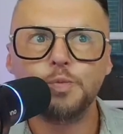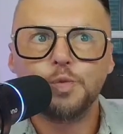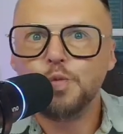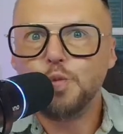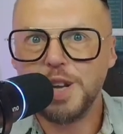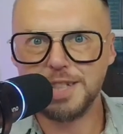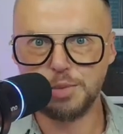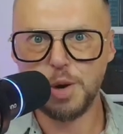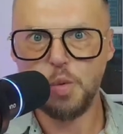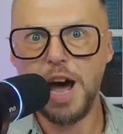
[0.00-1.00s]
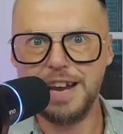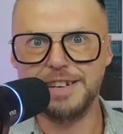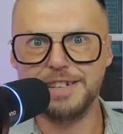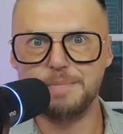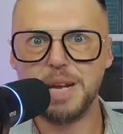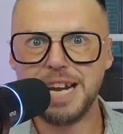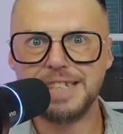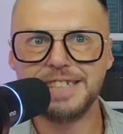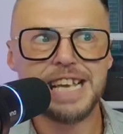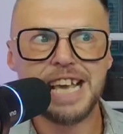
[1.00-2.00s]
what is required,
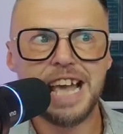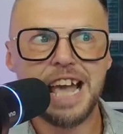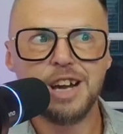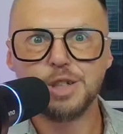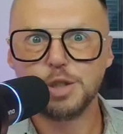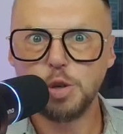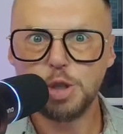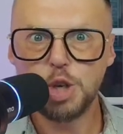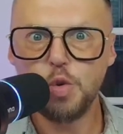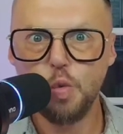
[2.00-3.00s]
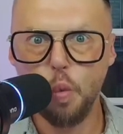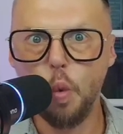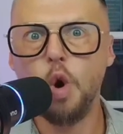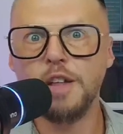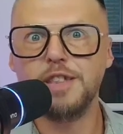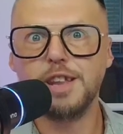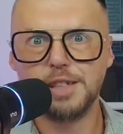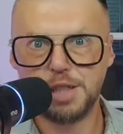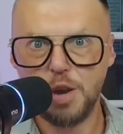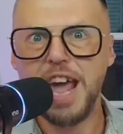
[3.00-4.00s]
because don't you want
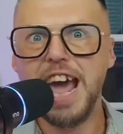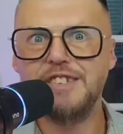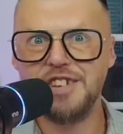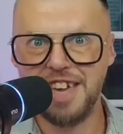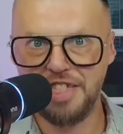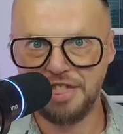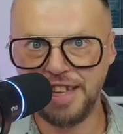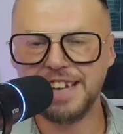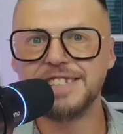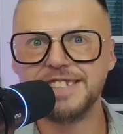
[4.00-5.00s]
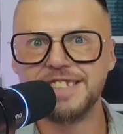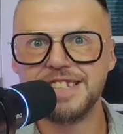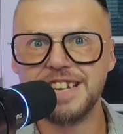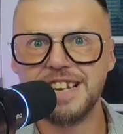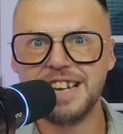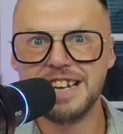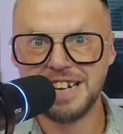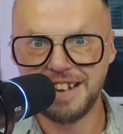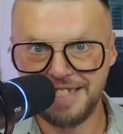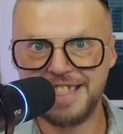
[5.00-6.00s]
to have this,
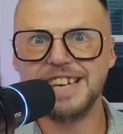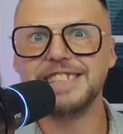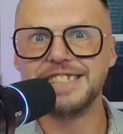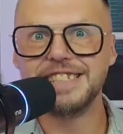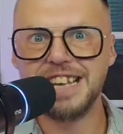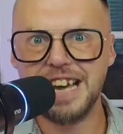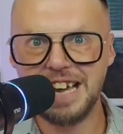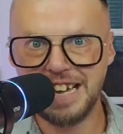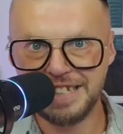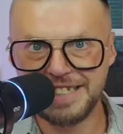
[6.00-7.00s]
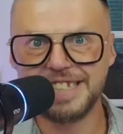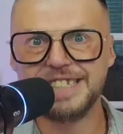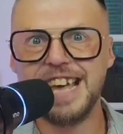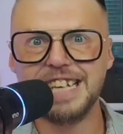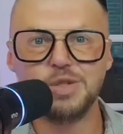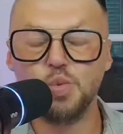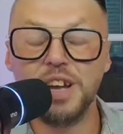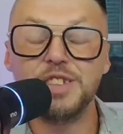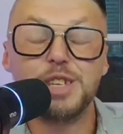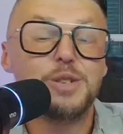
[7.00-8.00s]
this success
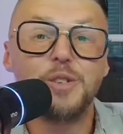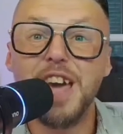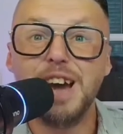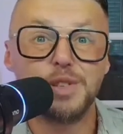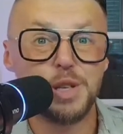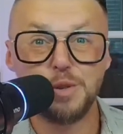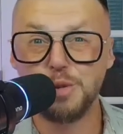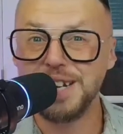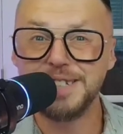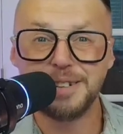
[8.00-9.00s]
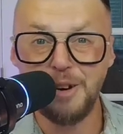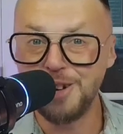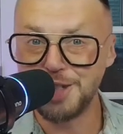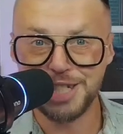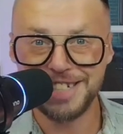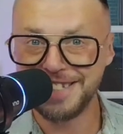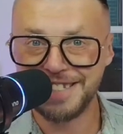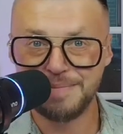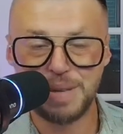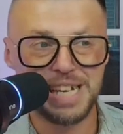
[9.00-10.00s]
when you don't have to do crazy
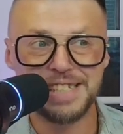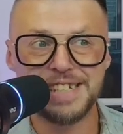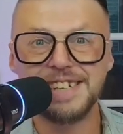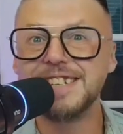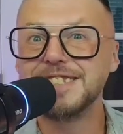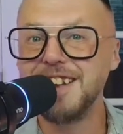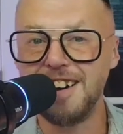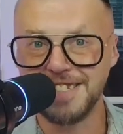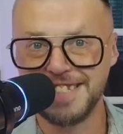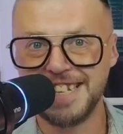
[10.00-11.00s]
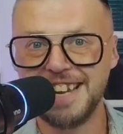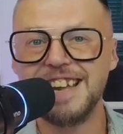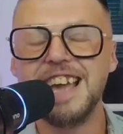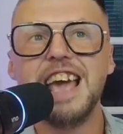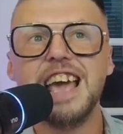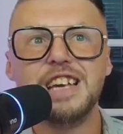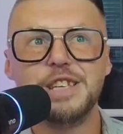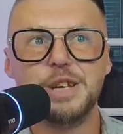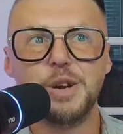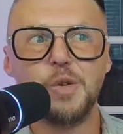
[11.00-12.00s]
launches because they're exhausting?
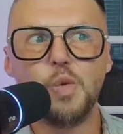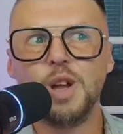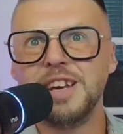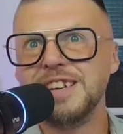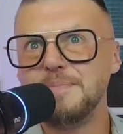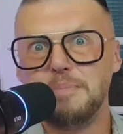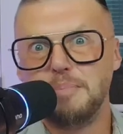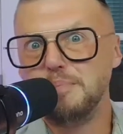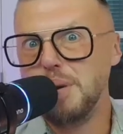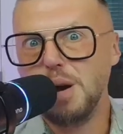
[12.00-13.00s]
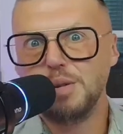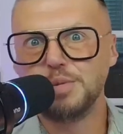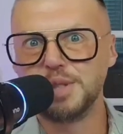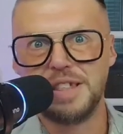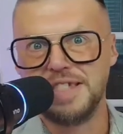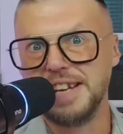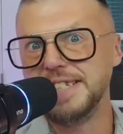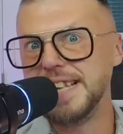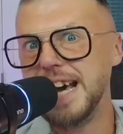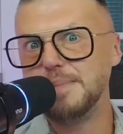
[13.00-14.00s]
You don't want to post three
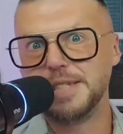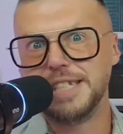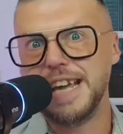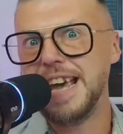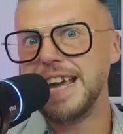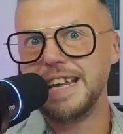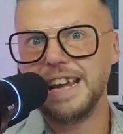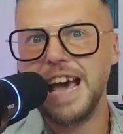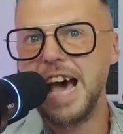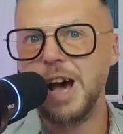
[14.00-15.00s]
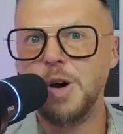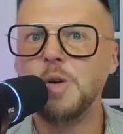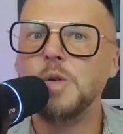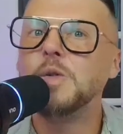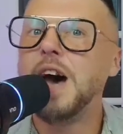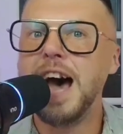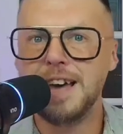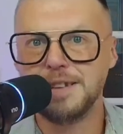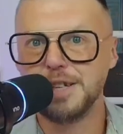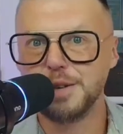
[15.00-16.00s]
times a day how
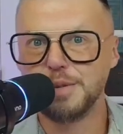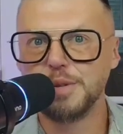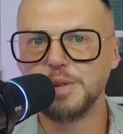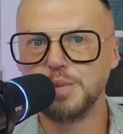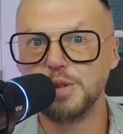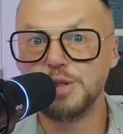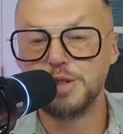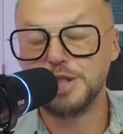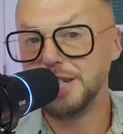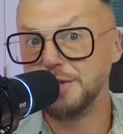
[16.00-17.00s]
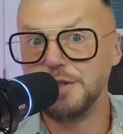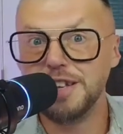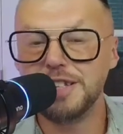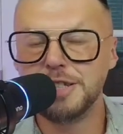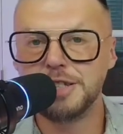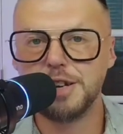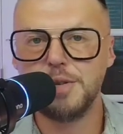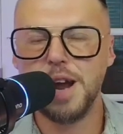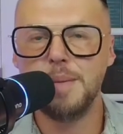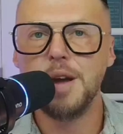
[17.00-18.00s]
other gurus would suggest on
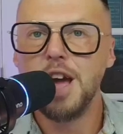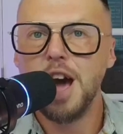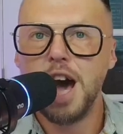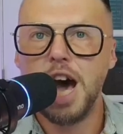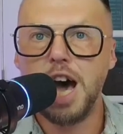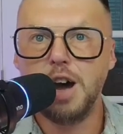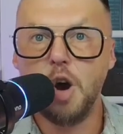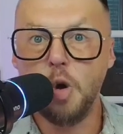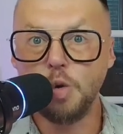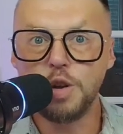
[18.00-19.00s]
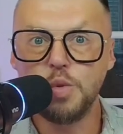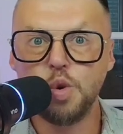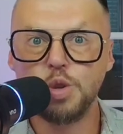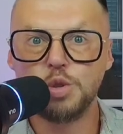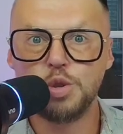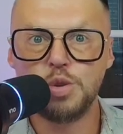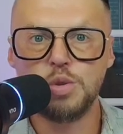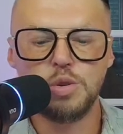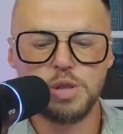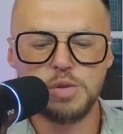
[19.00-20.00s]
Instagram. Uh, all you want to do,
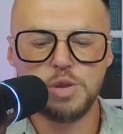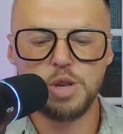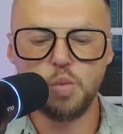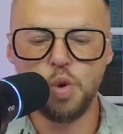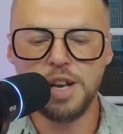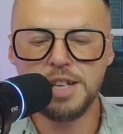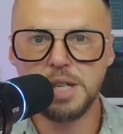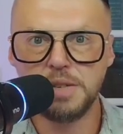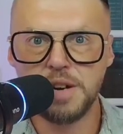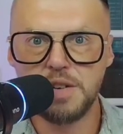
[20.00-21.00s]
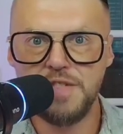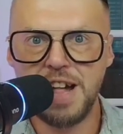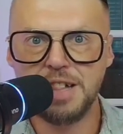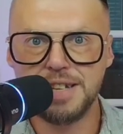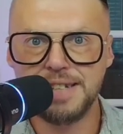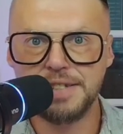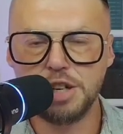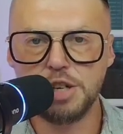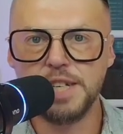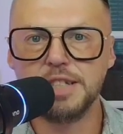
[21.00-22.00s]
you do, you want to deliver quality
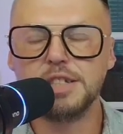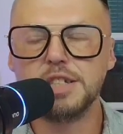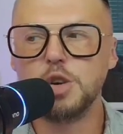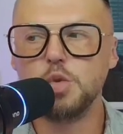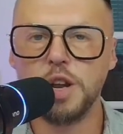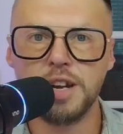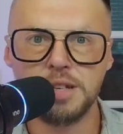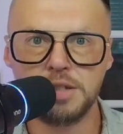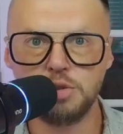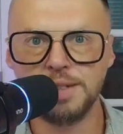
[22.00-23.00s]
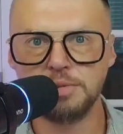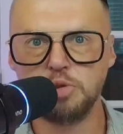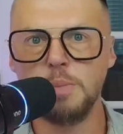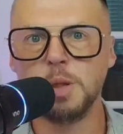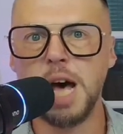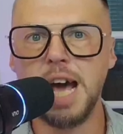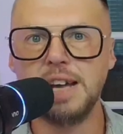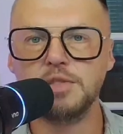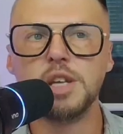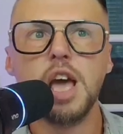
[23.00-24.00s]
service, you want to transform
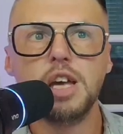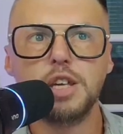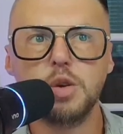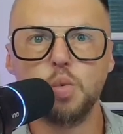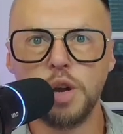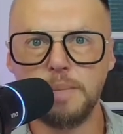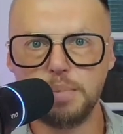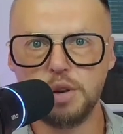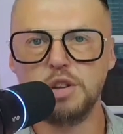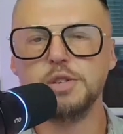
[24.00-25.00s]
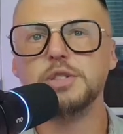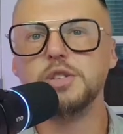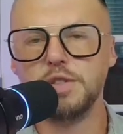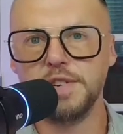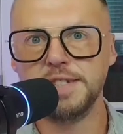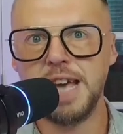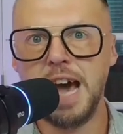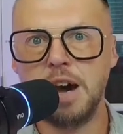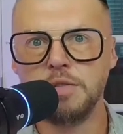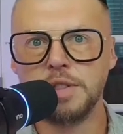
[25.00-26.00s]
lives, you want to put your service
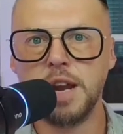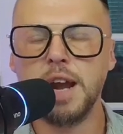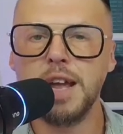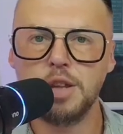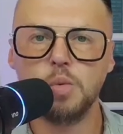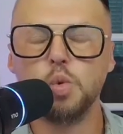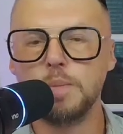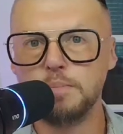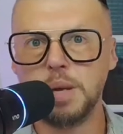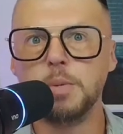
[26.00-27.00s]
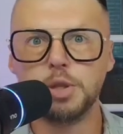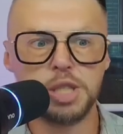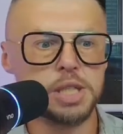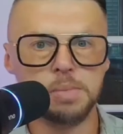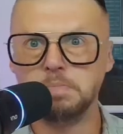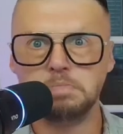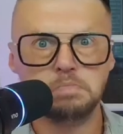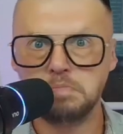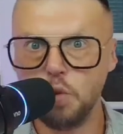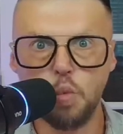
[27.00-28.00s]
out there, and you want people just
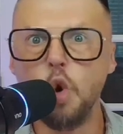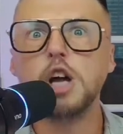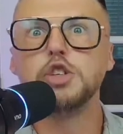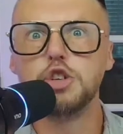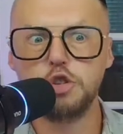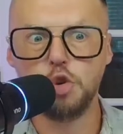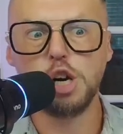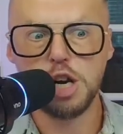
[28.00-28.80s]
watch your